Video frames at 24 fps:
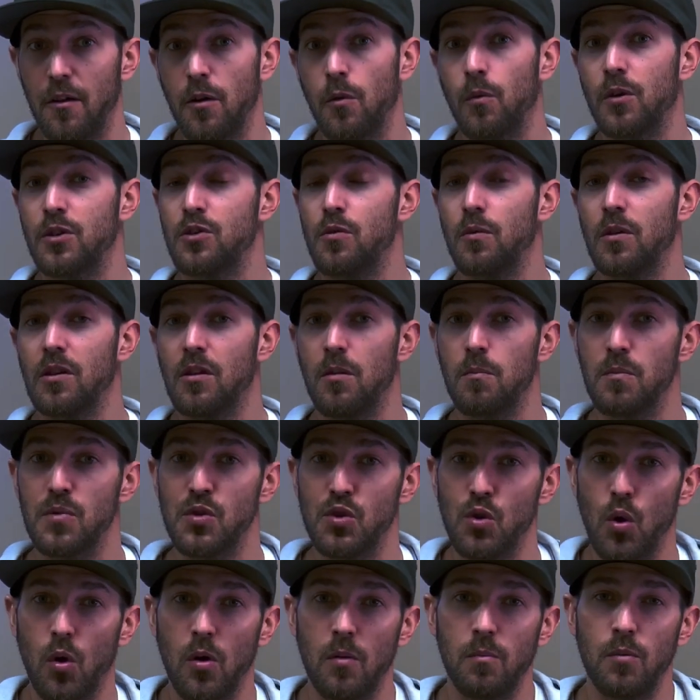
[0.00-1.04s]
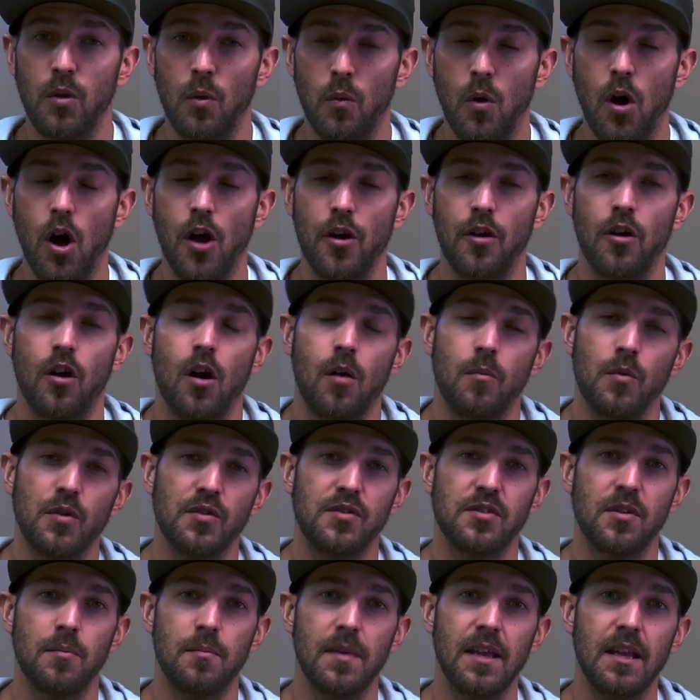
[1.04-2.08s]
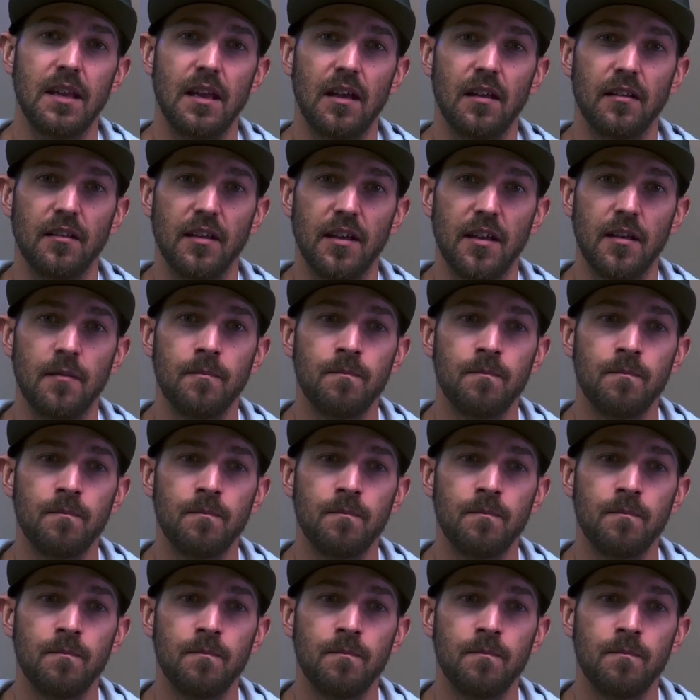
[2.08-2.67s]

which will absorb the water almost immediately.